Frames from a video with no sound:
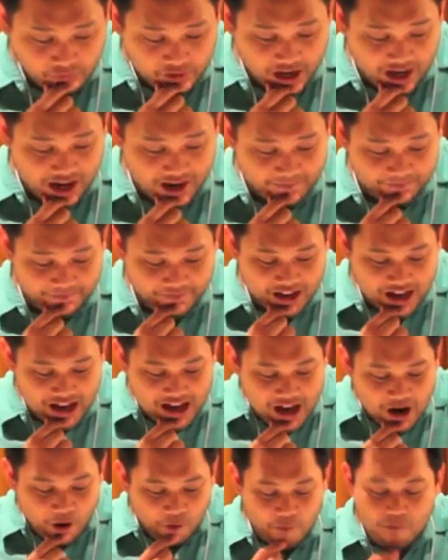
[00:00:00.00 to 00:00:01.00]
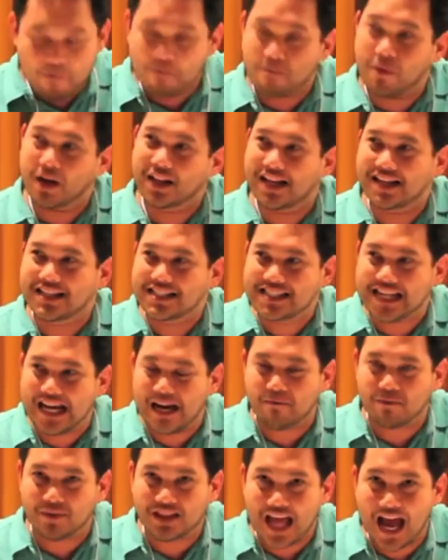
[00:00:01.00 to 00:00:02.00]
Um, but at the
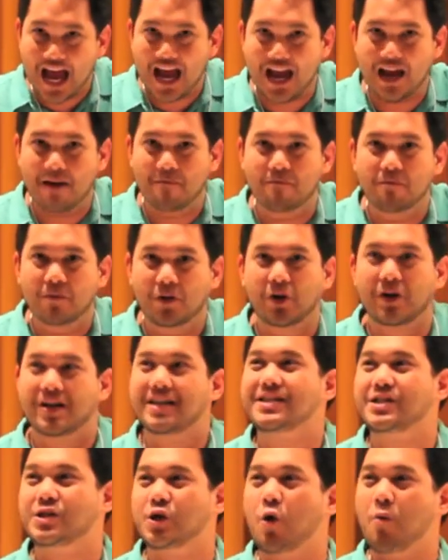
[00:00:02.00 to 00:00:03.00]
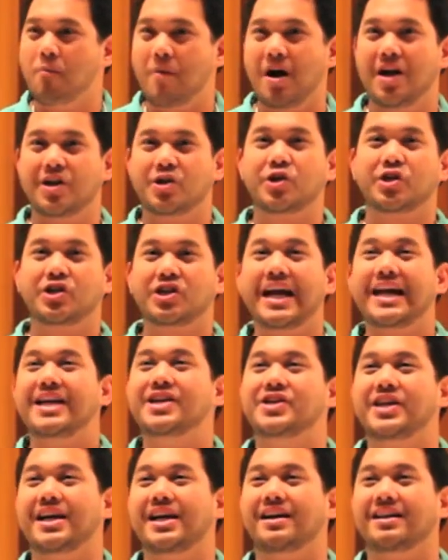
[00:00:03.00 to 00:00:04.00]
same time, there is so much
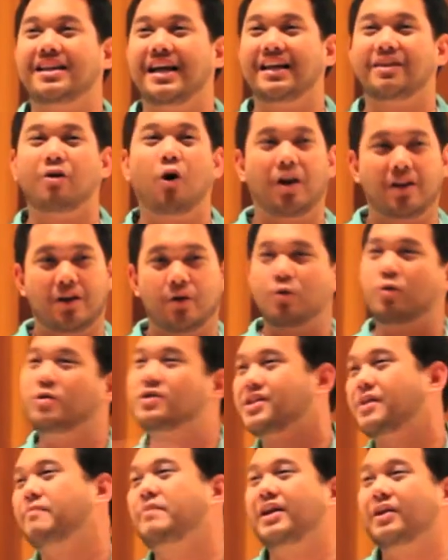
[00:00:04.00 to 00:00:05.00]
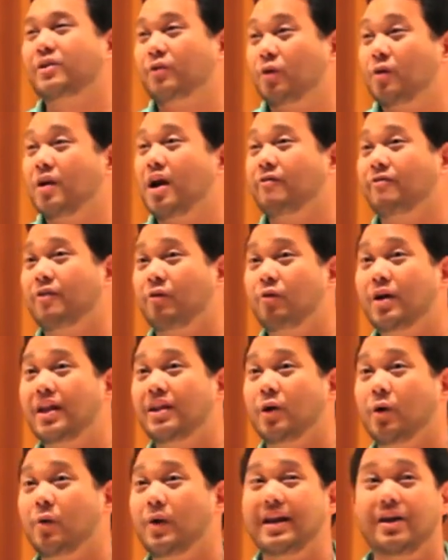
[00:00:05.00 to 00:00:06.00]
changing that all the rules are being thrown out the
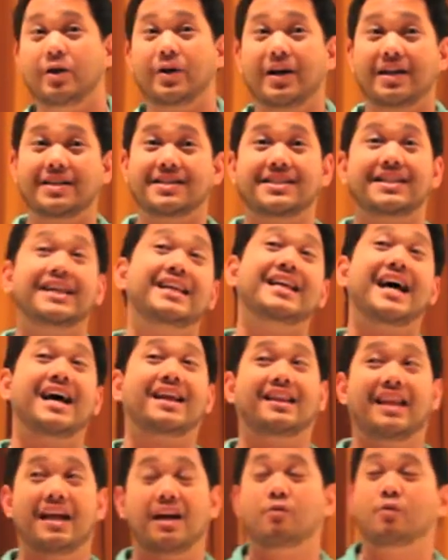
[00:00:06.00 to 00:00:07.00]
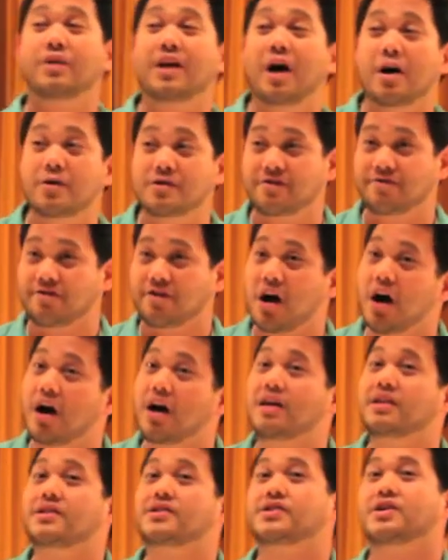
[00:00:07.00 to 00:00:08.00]
window, and you can see that like with House of
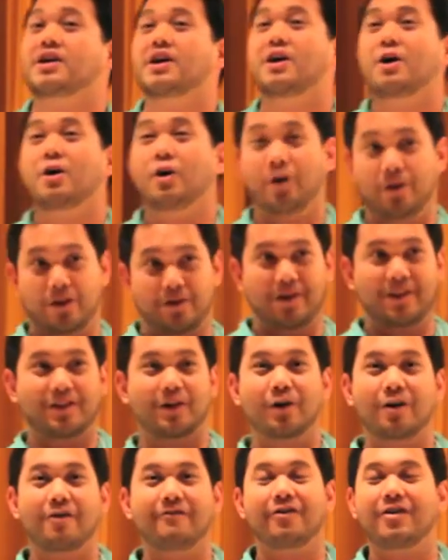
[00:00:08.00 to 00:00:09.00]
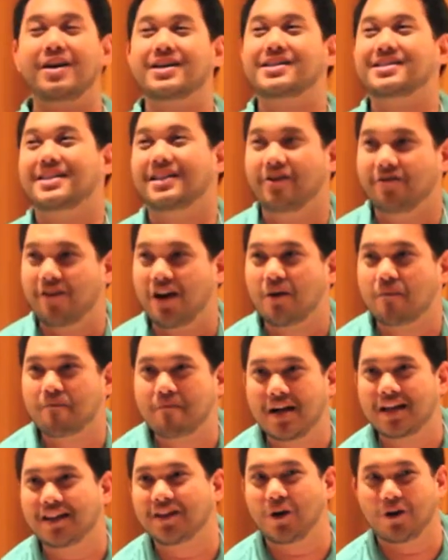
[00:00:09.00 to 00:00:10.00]
Cards or The Return of Arrested
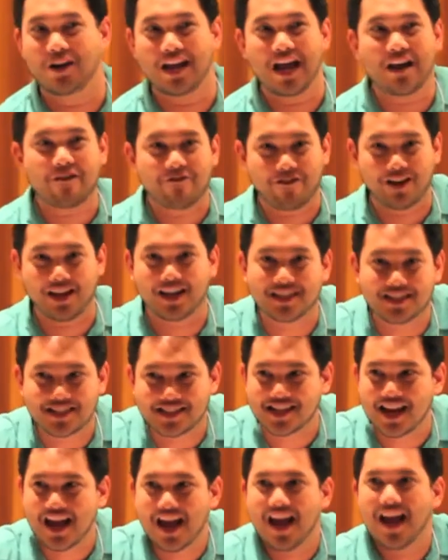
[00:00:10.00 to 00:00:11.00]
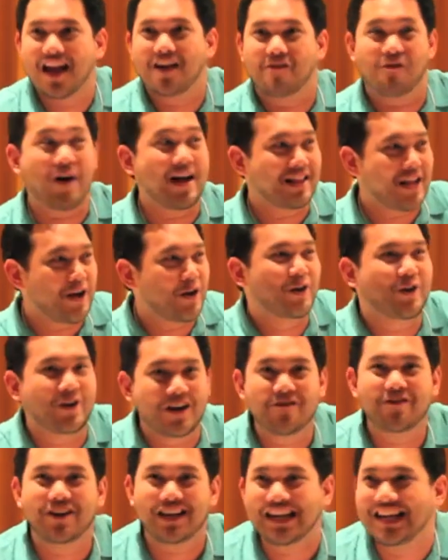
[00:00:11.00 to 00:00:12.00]
Development on Netflix Right now, you
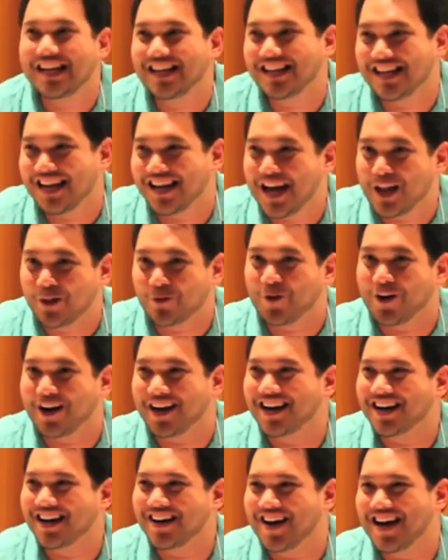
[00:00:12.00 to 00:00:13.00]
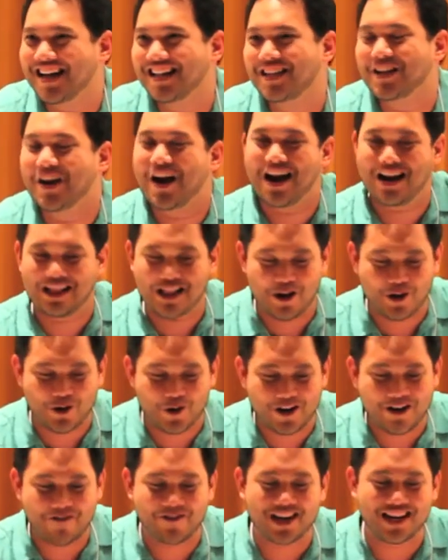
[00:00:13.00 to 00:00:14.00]
don't even need a network, right? Right now, you
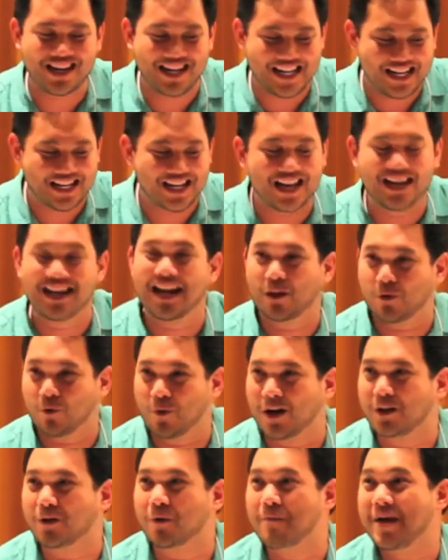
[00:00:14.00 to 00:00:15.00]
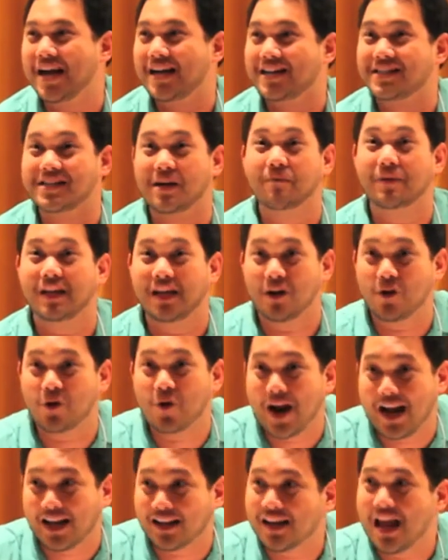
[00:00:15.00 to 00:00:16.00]
don't even need a network to make something
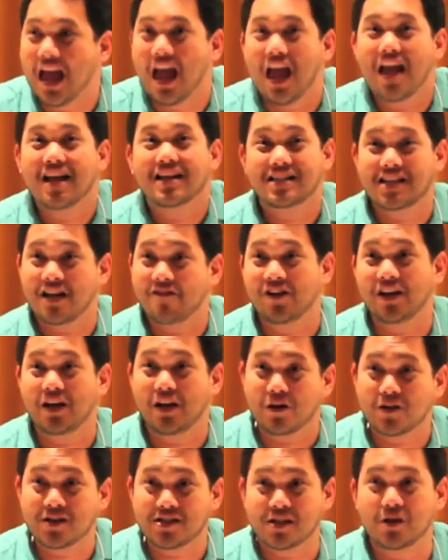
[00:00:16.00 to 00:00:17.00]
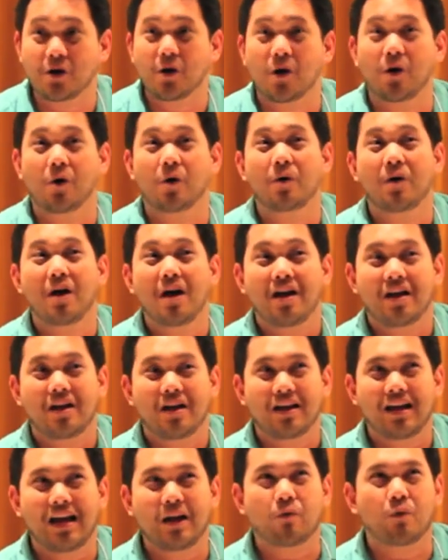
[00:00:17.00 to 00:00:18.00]
great. Seven years ago,
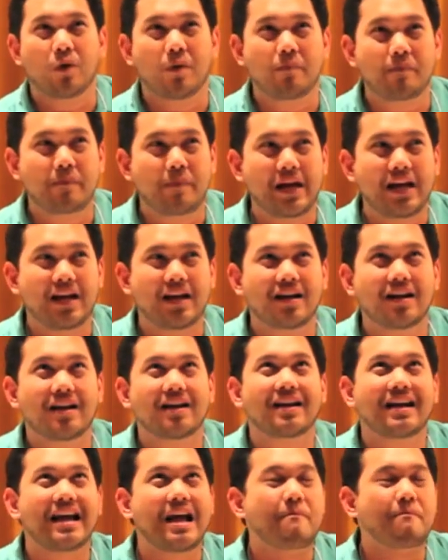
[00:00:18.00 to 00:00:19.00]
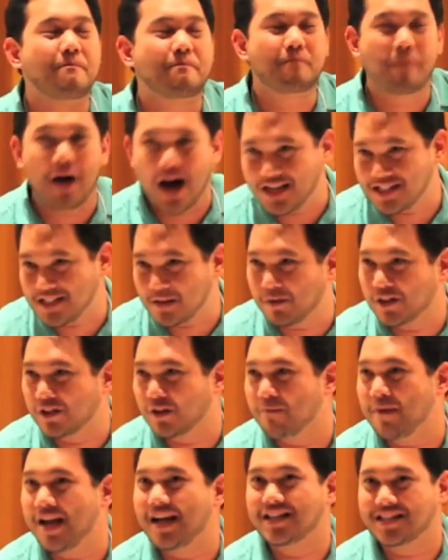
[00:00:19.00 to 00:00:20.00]
it would be
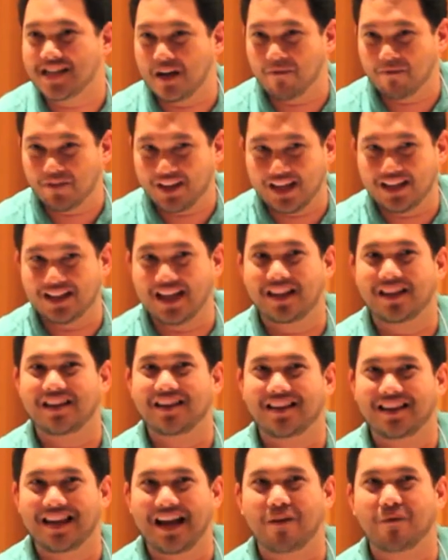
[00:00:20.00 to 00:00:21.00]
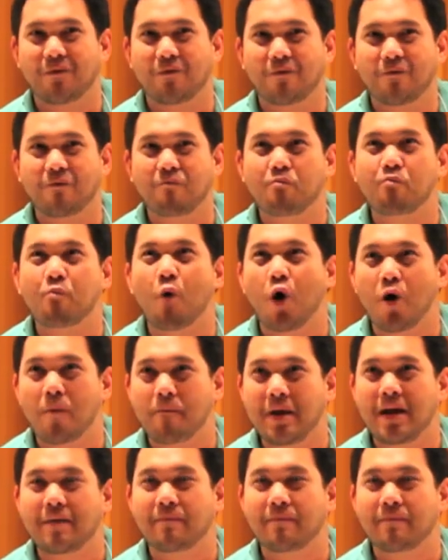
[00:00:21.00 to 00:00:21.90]
impossible to make something that, that more